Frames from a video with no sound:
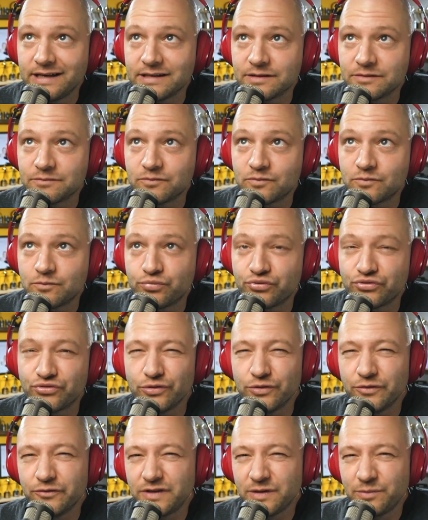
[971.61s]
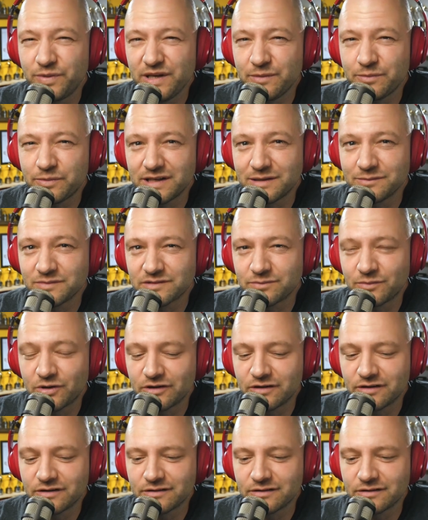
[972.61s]
to prove to people I'm
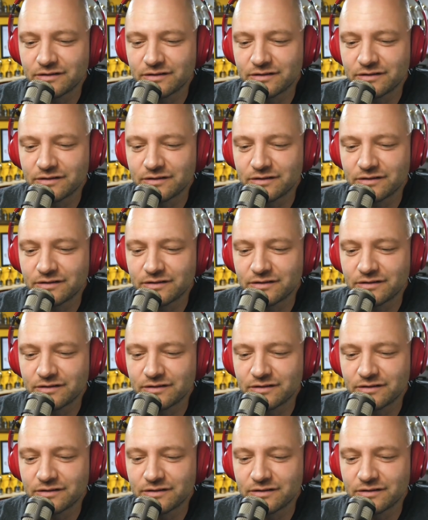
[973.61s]
smart